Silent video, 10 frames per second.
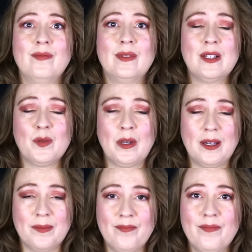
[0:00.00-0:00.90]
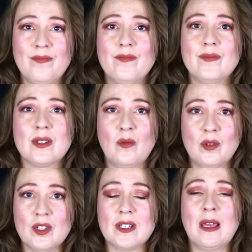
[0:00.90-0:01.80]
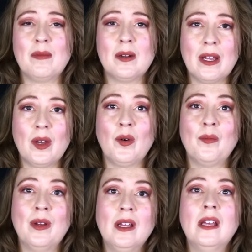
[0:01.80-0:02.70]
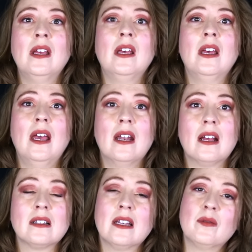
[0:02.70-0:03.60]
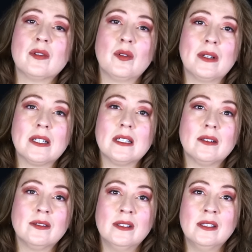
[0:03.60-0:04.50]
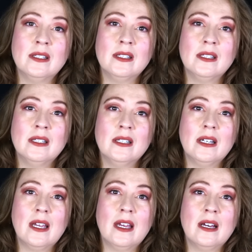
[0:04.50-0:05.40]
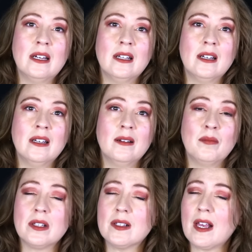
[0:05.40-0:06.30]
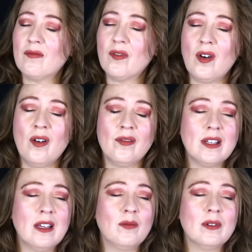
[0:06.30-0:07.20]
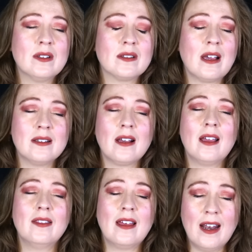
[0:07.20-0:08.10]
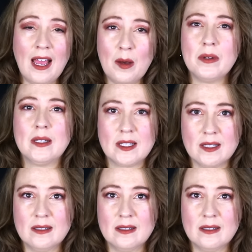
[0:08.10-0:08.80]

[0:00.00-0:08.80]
last week. Someone just came into my home and acted like it was no big deal. And police got involved. It was, guys, I that happened.